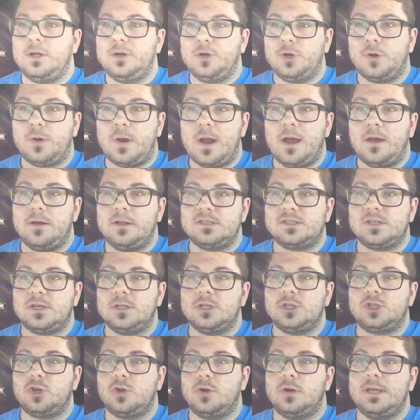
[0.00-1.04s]
Underground is
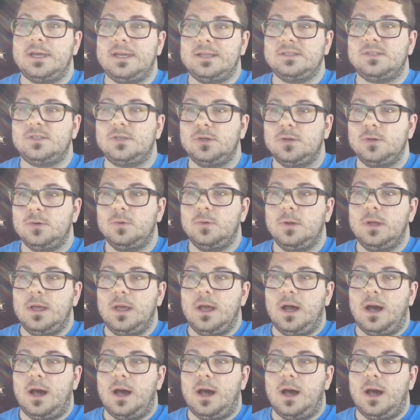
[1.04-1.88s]
going to turn into.